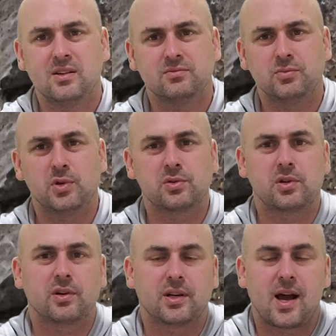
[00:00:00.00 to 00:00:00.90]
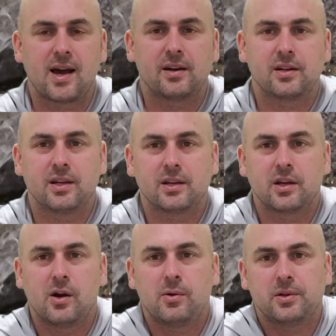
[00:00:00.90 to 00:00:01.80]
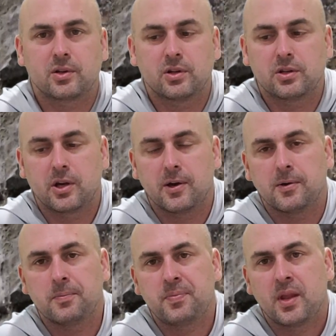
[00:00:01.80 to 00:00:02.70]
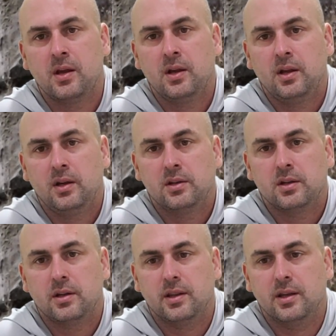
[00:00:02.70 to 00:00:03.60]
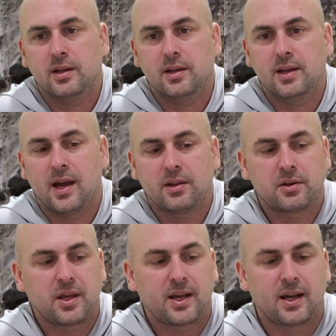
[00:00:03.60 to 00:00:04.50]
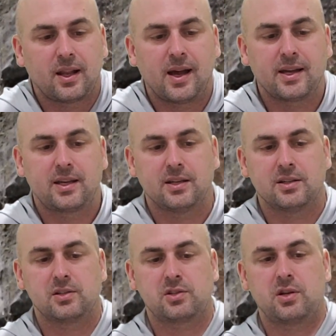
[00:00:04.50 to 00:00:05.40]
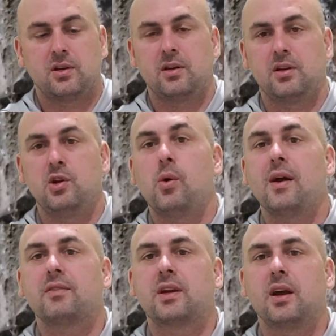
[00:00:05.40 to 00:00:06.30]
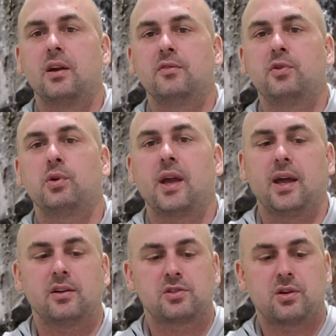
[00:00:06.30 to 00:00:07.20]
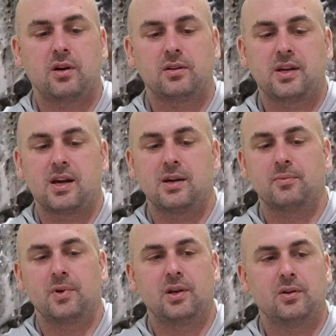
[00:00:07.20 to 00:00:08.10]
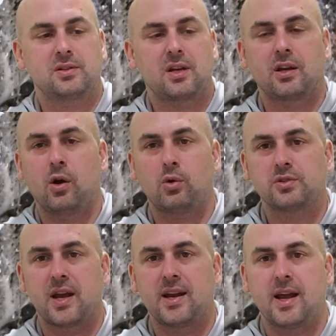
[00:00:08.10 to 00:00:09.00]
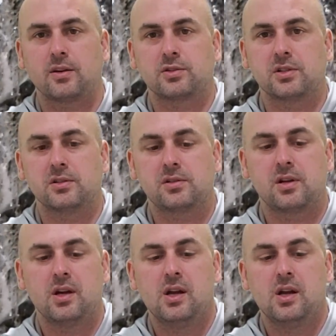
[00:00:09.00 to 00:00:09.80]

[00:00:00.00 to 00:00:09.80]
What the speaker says: use your igniter, get it going, you're good to go. The other thing I like is you don't have to carry a full canister all the time. This thing holds 8 ounces.